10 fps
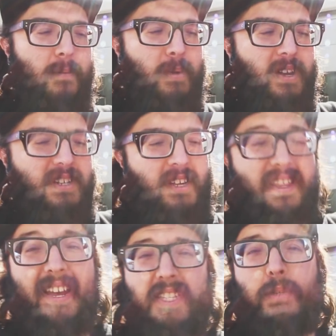up to
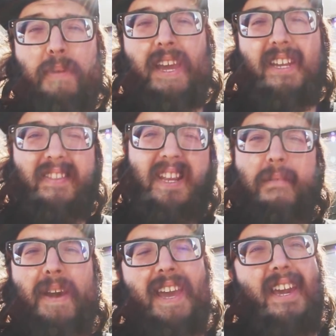that spec, and then
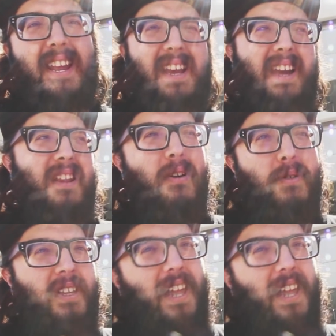in my head I kind of know that,